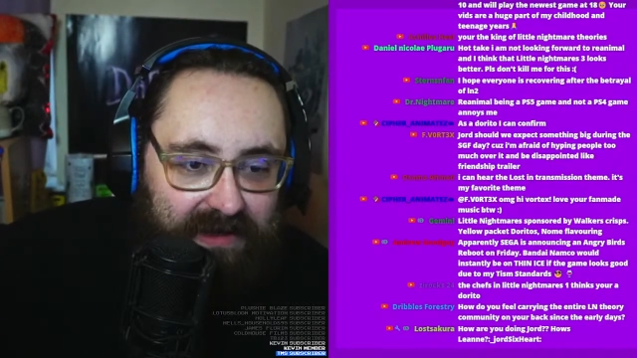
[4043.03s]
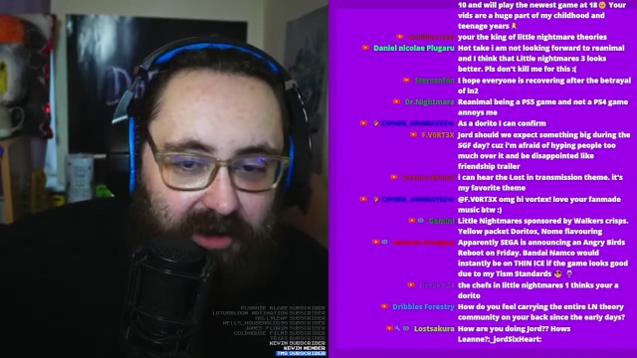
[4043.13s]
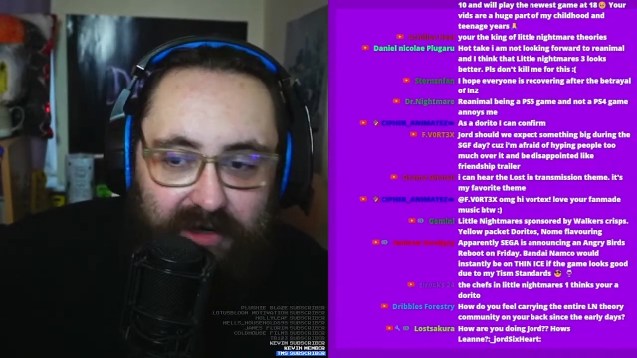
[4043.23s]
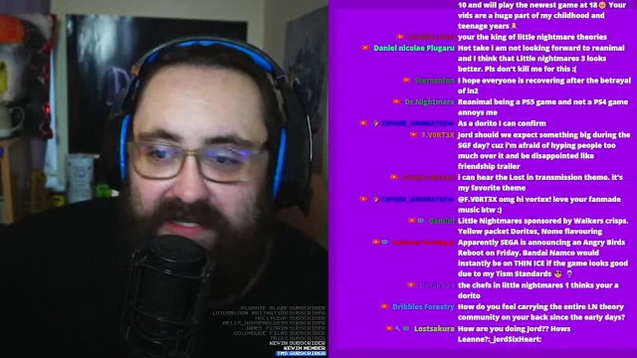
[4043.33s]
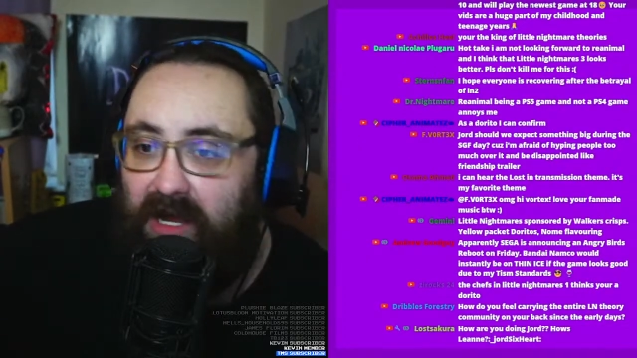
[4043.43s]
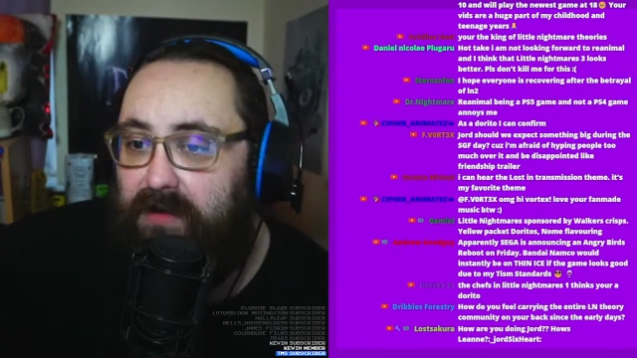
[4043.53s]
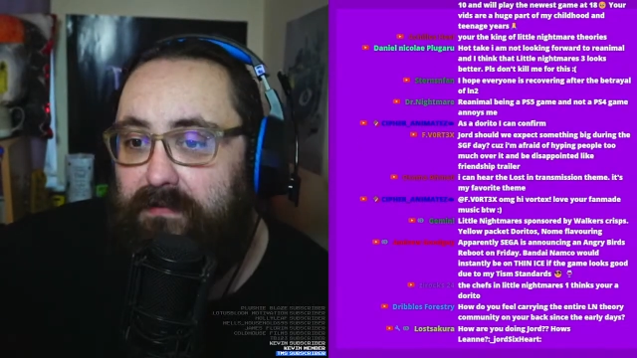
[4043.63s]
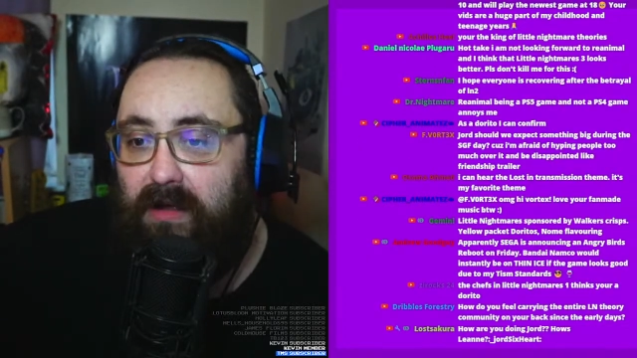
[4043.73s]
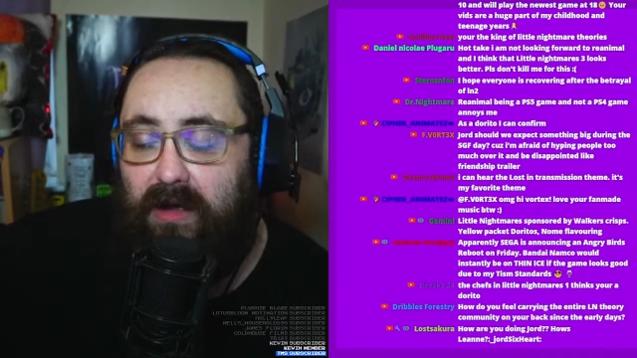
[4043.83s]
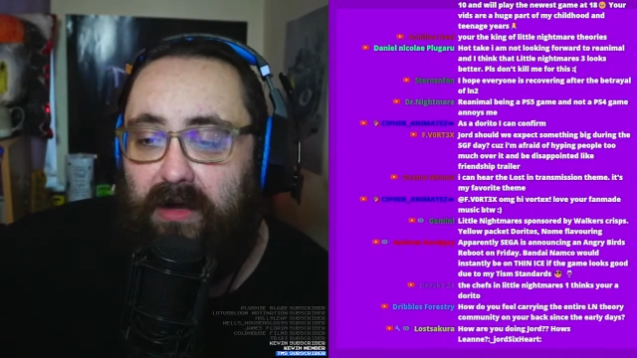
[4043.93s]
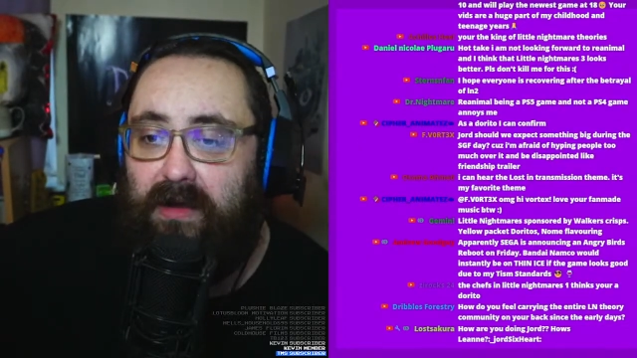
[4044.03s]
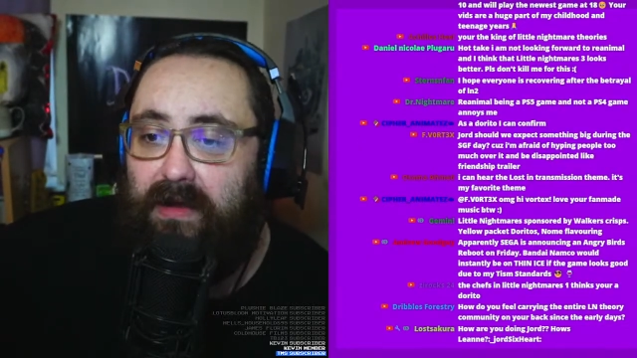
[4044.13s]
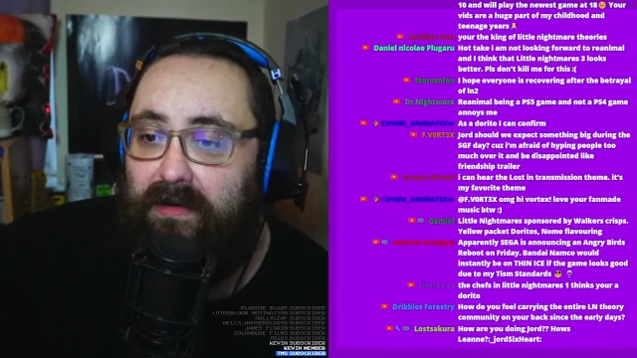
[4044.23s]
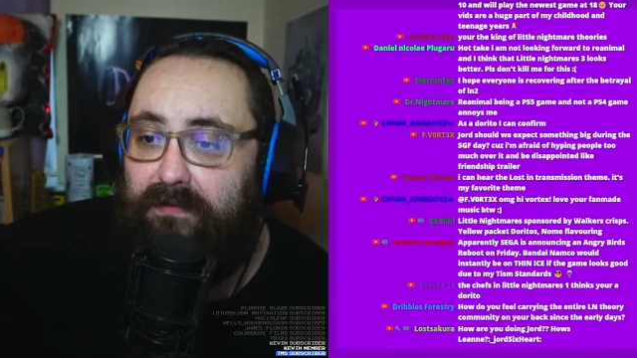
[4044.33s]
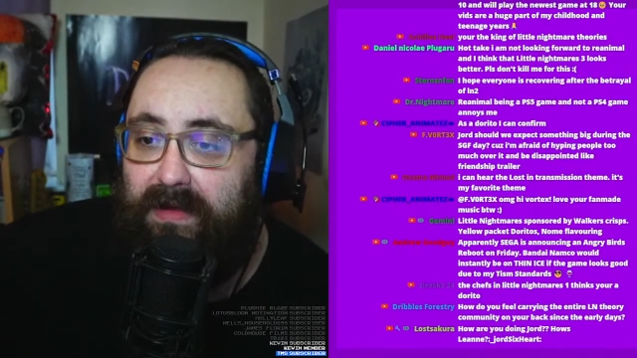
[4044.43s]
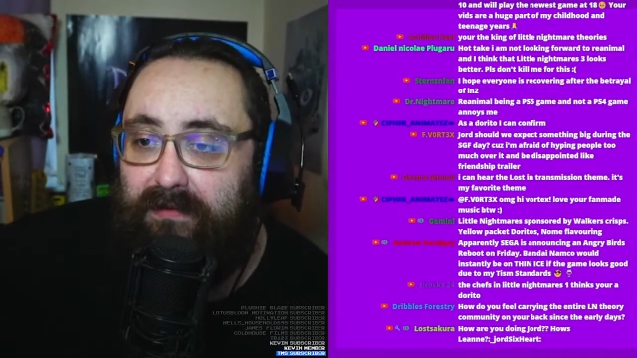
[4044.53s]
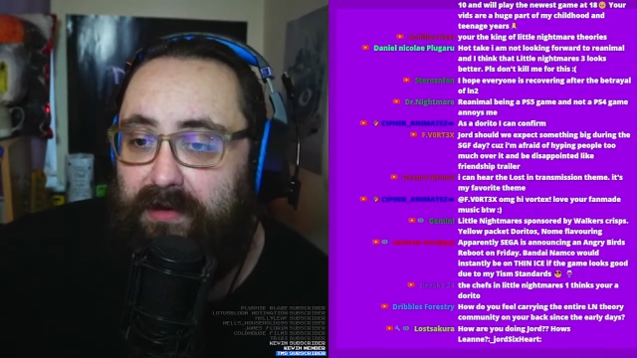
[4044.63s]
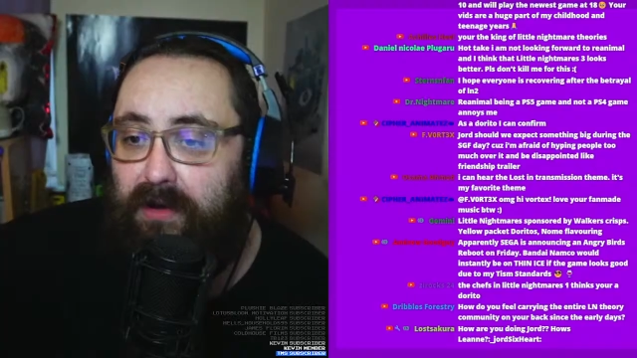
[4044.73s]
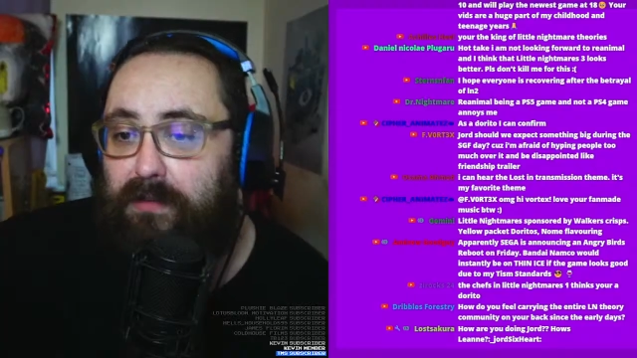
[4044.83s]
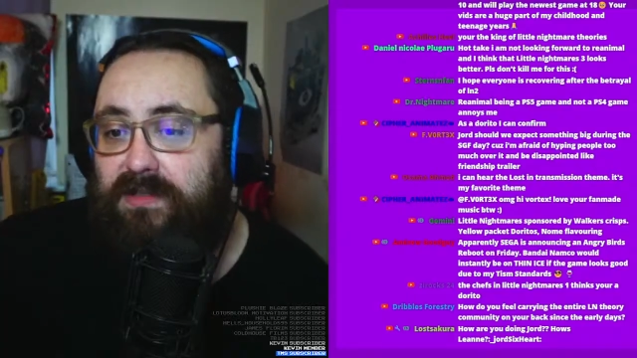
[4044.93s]
Honestly, I have never
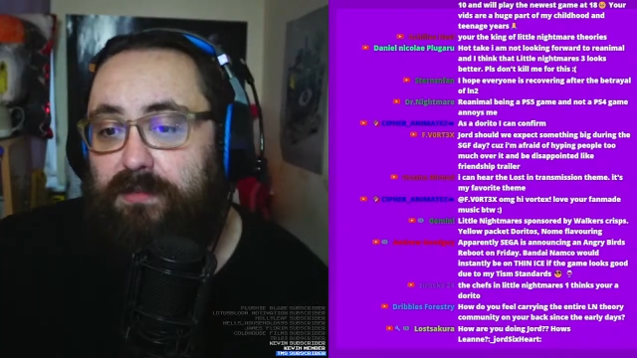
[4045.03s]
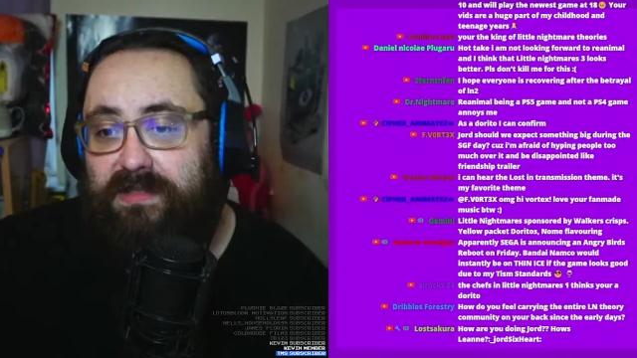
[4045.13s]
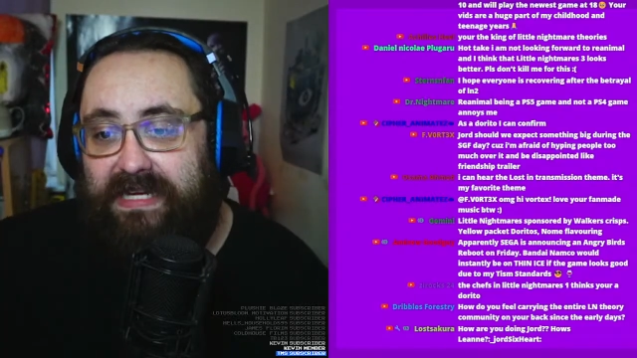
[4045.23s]
known someone to